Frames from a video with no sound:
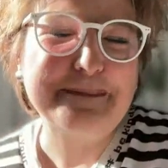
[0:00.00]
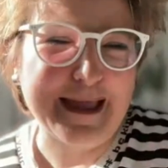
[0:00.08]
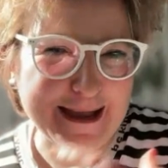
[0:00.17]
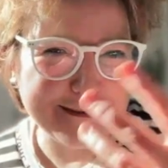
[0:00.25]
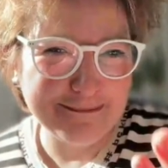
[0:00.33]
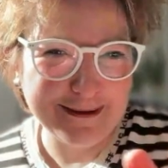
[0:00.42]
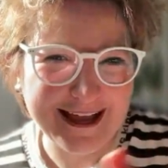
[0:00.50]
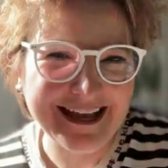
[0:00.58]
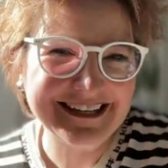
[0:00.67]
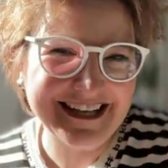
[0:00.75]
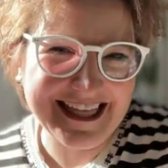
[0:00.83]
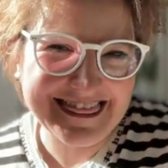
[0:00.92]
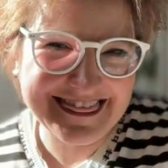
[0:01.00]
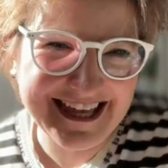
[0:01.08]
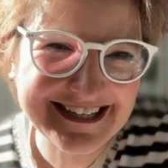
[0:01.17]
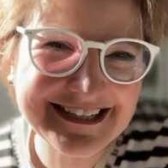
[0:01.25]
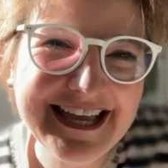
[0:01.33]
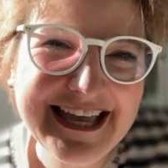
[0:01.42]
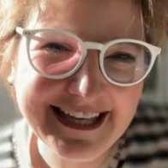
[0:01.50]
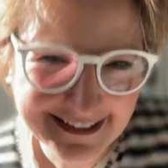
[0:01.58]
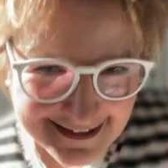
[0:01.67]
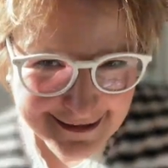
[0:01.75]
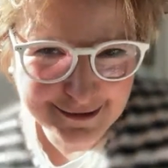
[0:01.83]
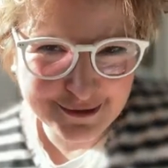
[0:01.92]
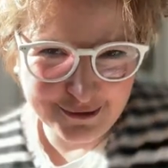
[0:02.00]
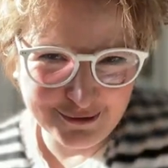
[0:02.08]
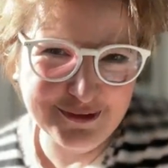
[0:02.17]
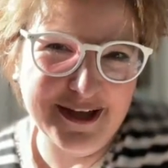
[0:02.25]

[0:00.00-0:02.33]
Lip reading: I applied at that institute